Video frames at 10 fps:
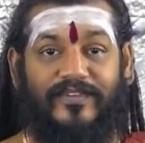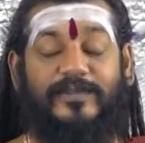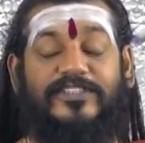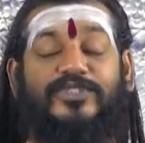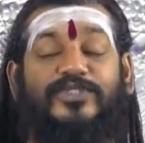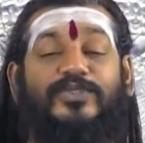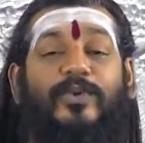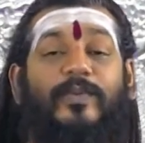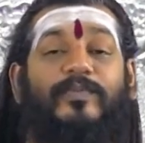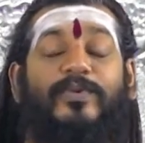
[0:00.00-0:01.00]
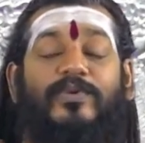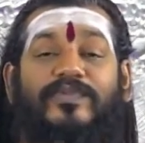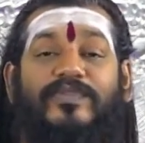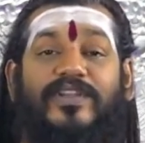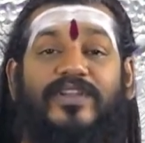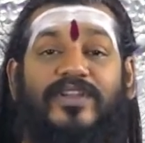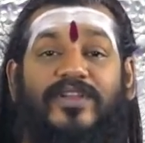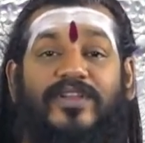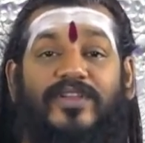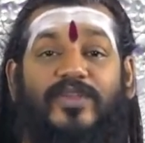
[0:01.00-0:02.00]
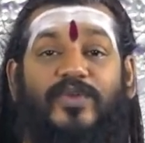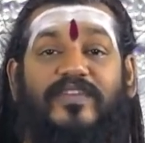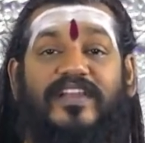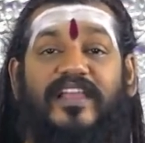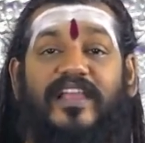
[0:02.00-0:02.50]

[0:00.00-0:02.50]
will be so beautiful. You will